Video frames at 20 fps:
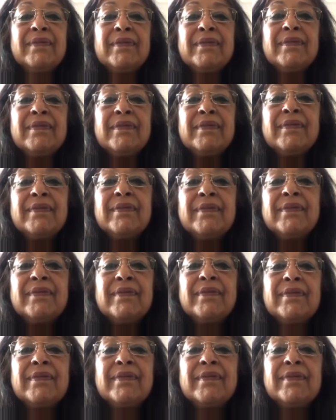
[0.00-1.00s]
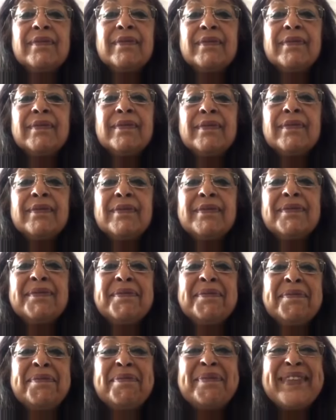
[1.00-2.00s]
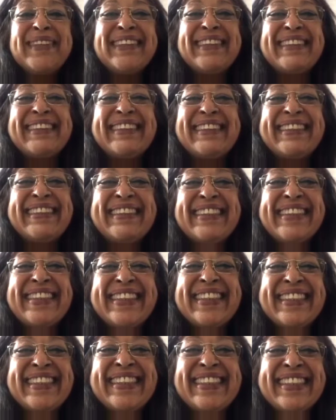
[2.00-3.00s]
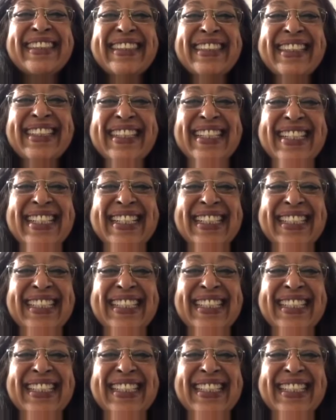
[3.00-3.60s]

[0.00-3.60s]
The person shown says nothing.